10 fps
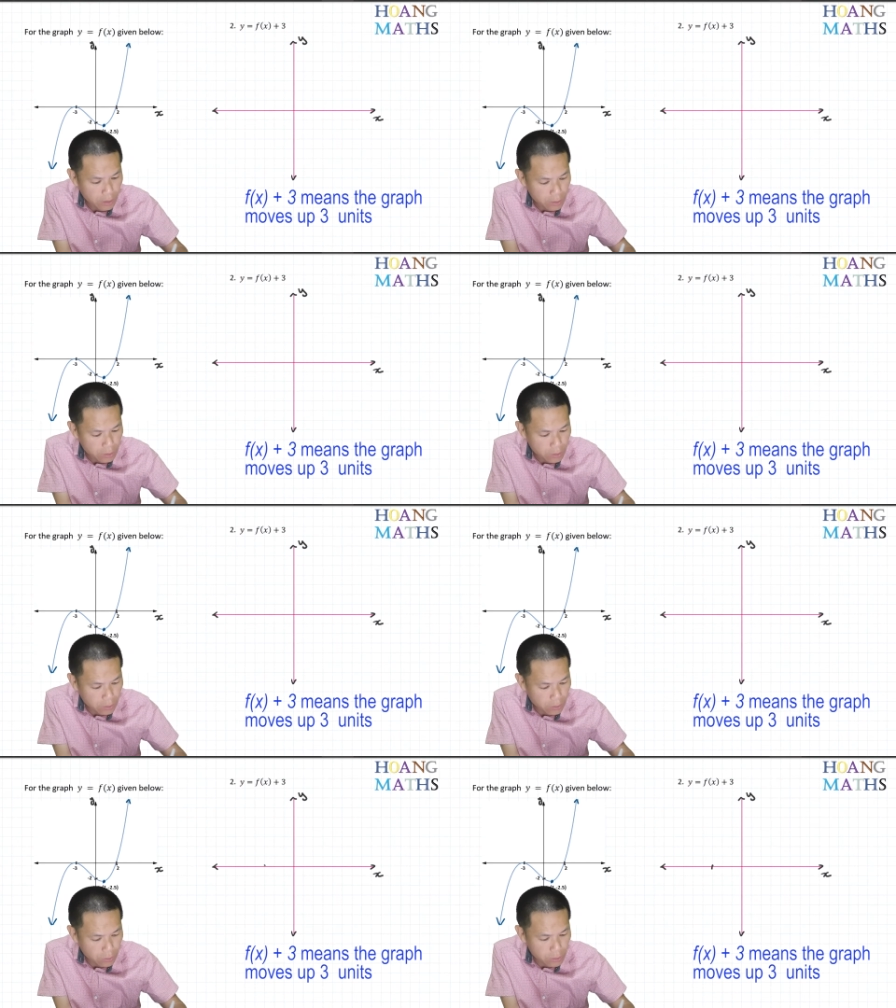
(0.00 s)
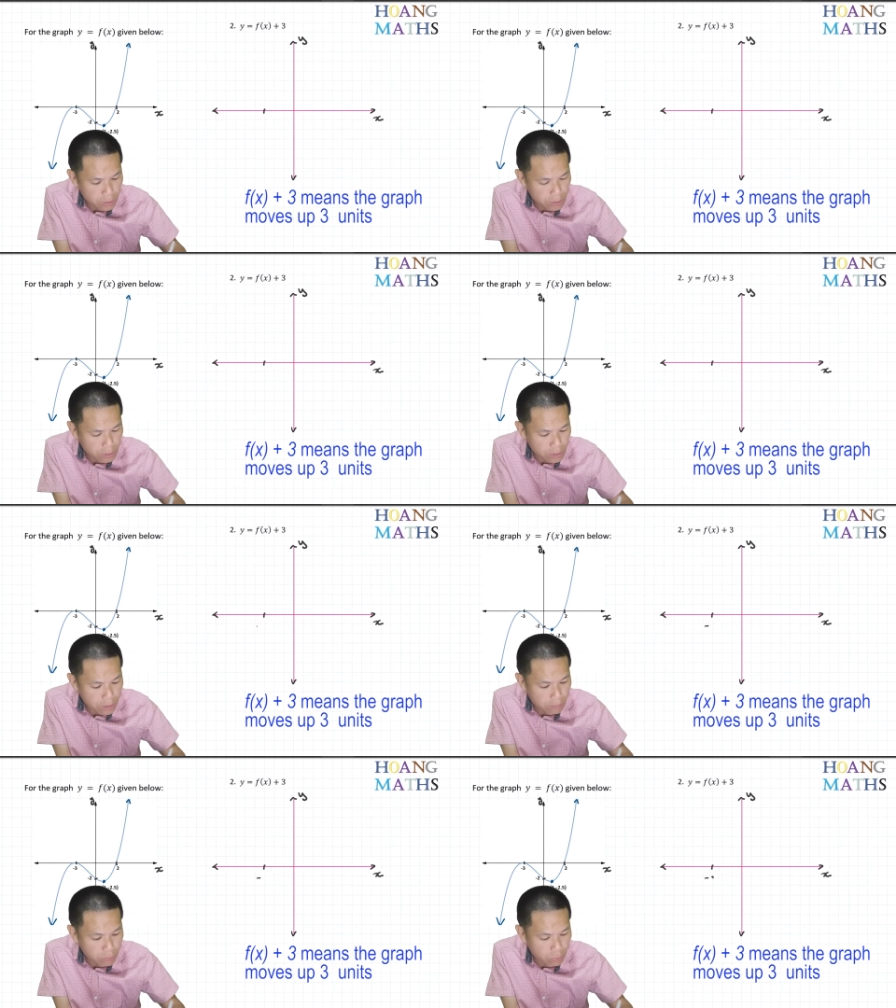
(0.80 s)
So this is
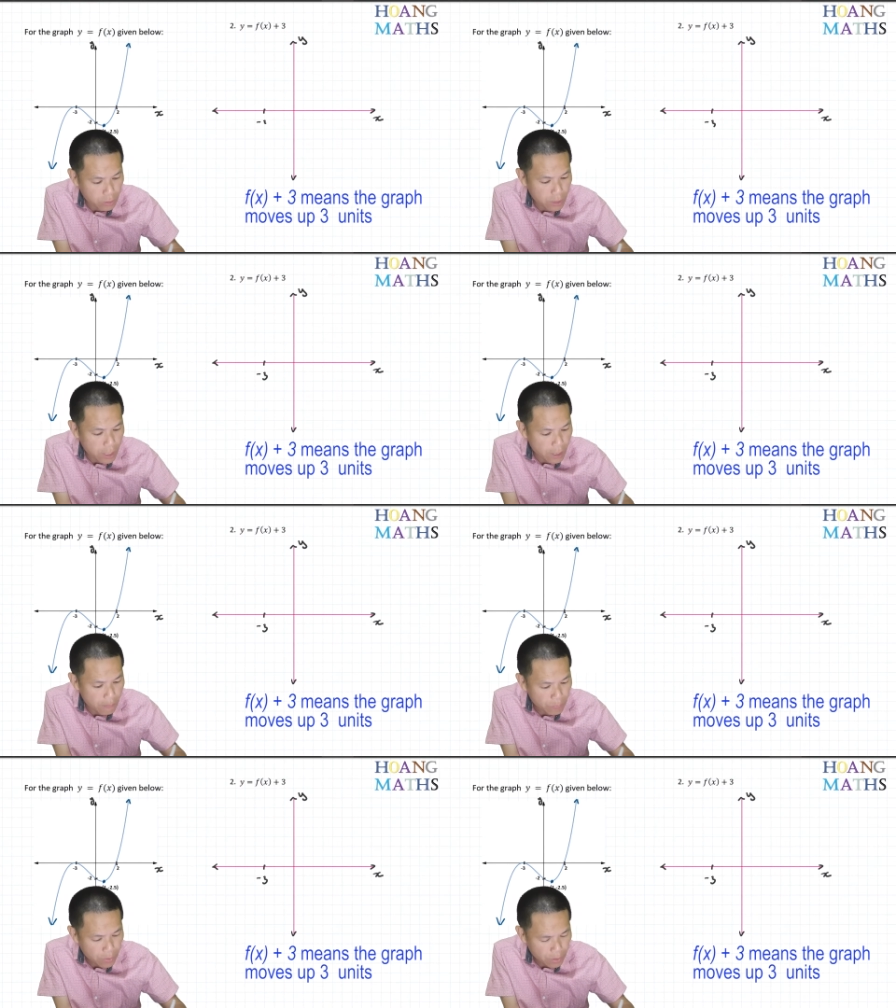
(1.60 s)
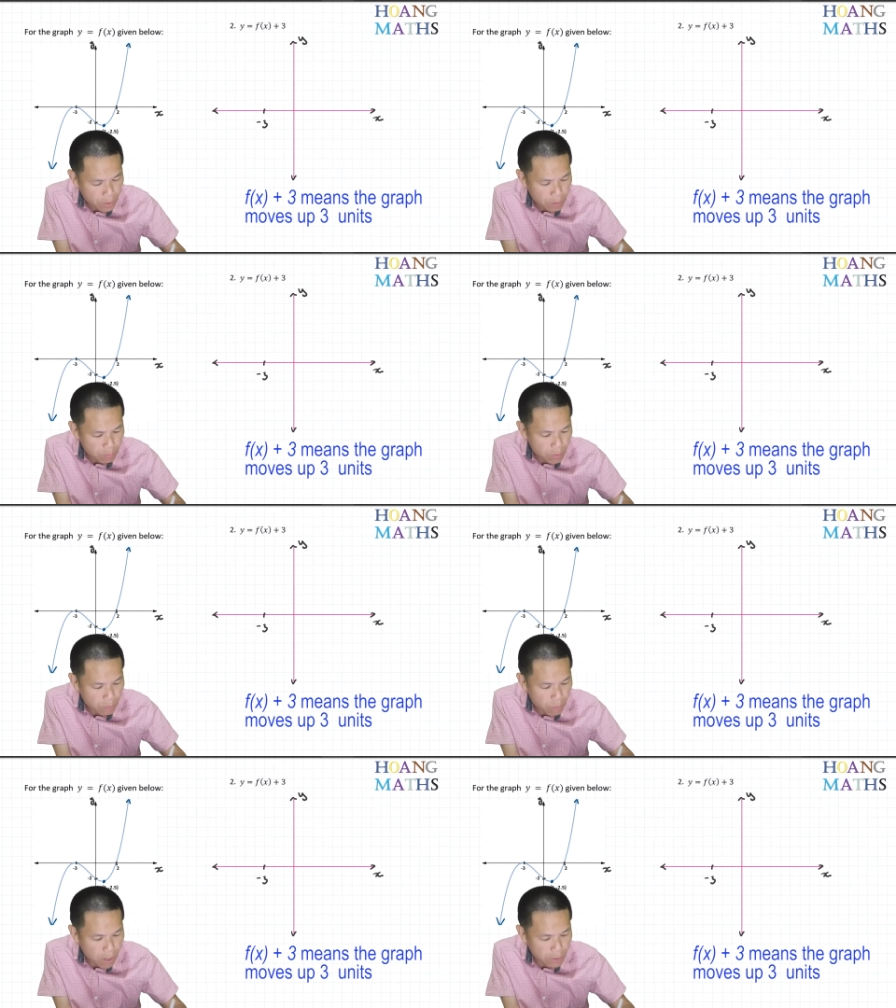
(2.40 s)
negative 3 there. It
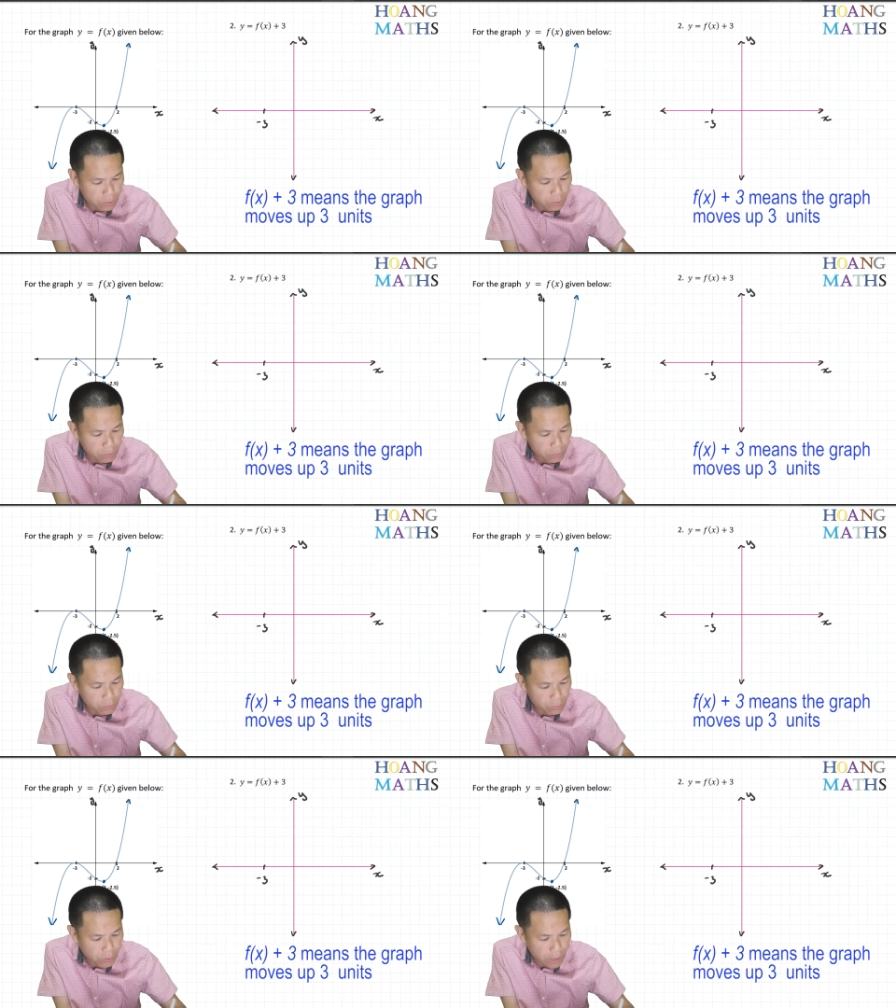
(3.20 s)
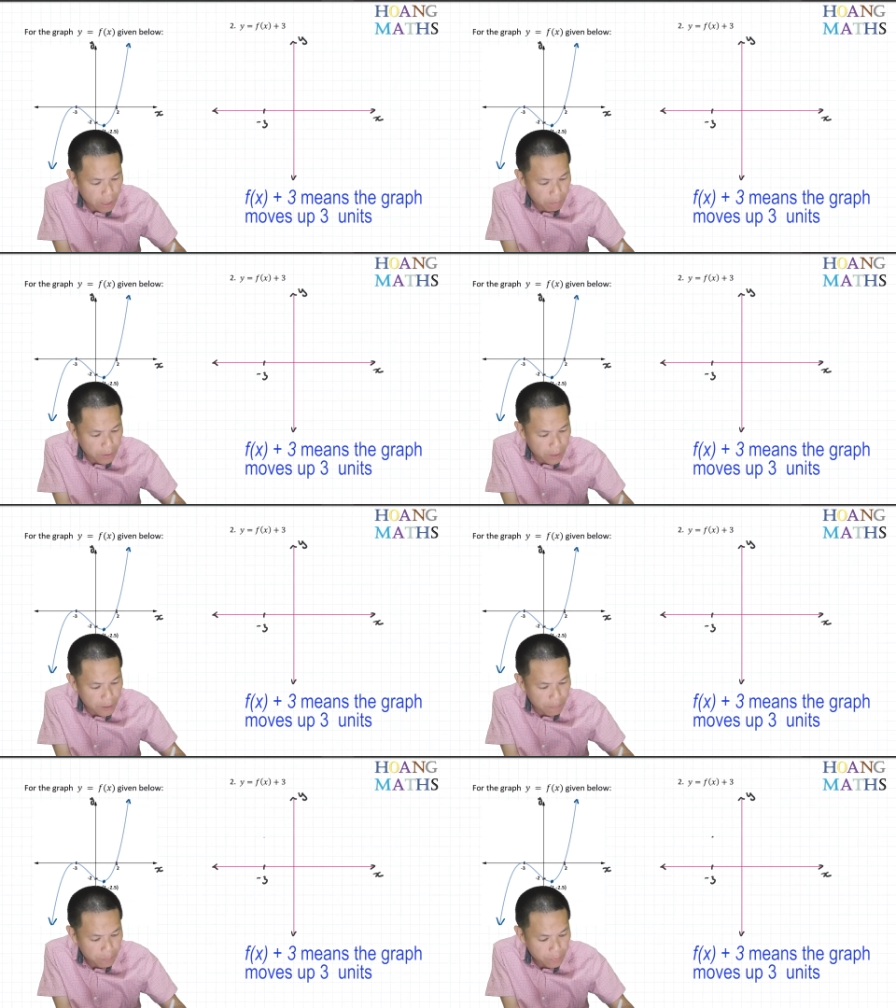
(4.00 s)
moved 1, 2, 3 up
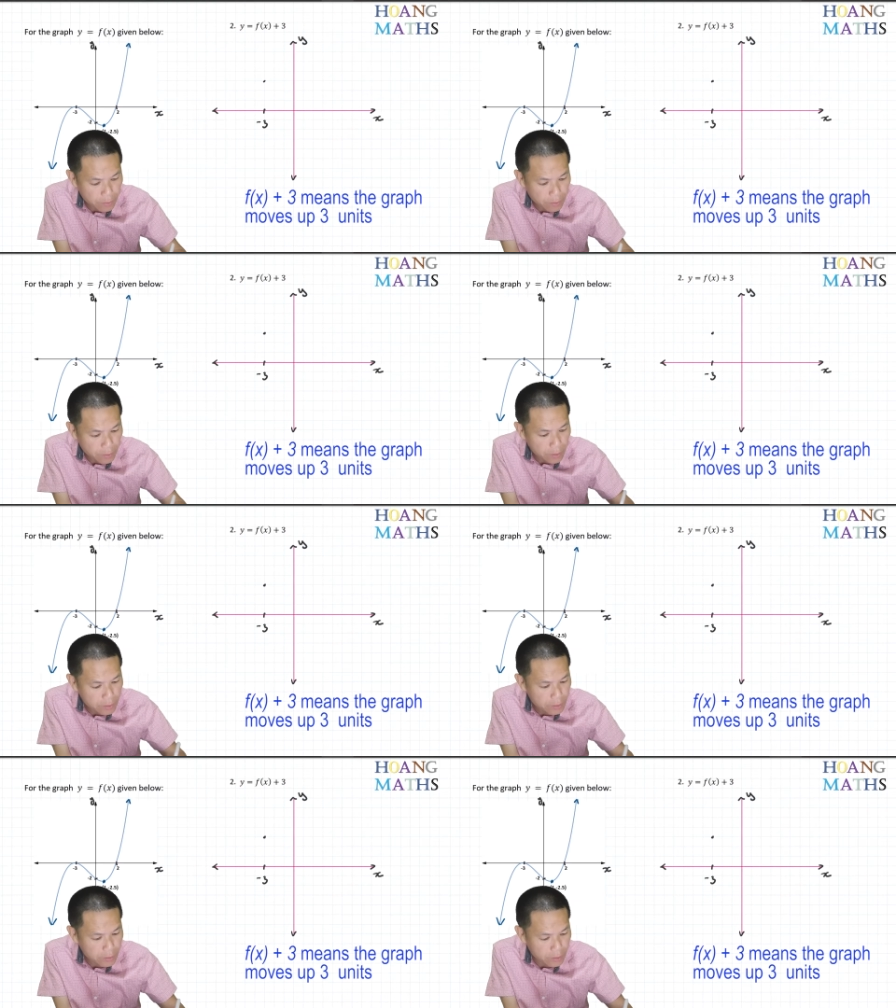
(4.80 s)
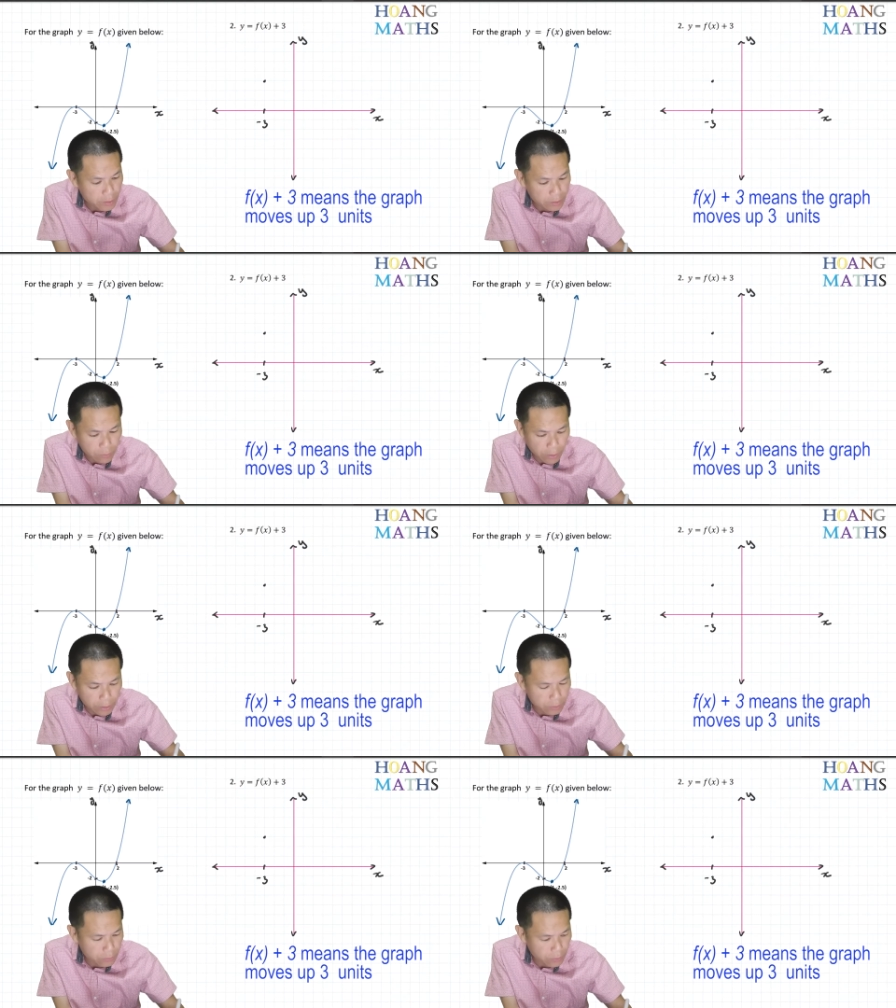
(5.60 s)
here. So just
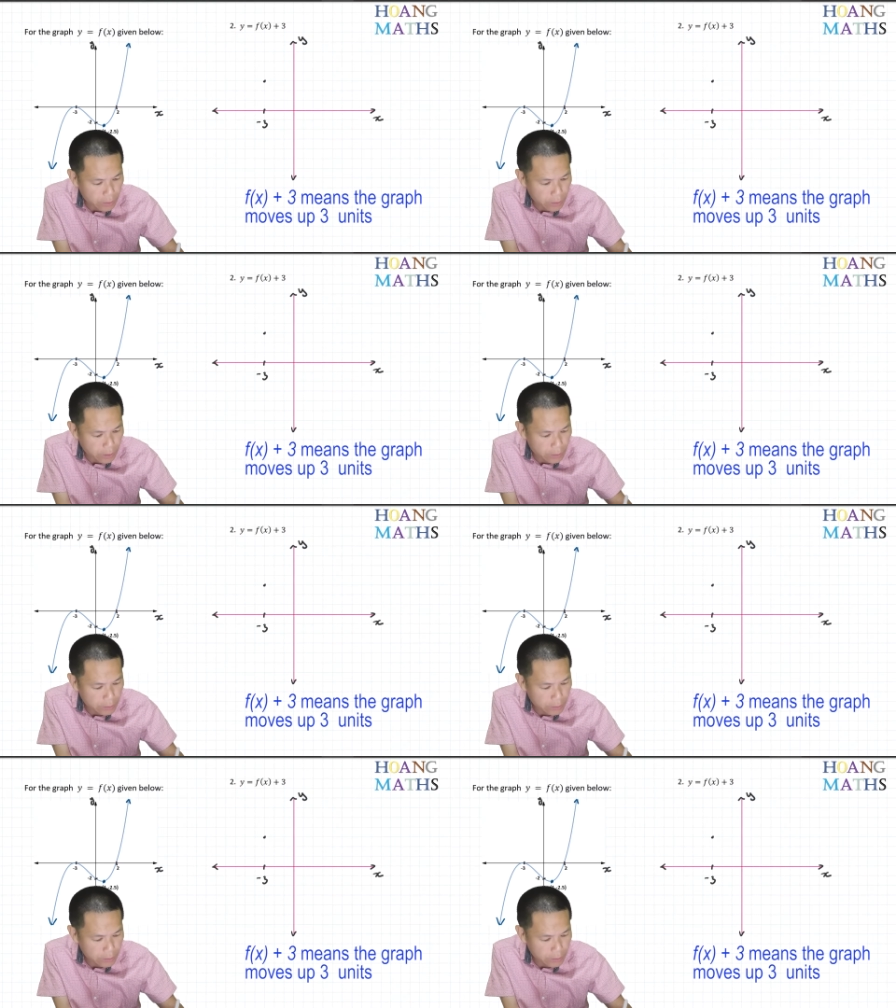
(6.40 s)
write 3 here.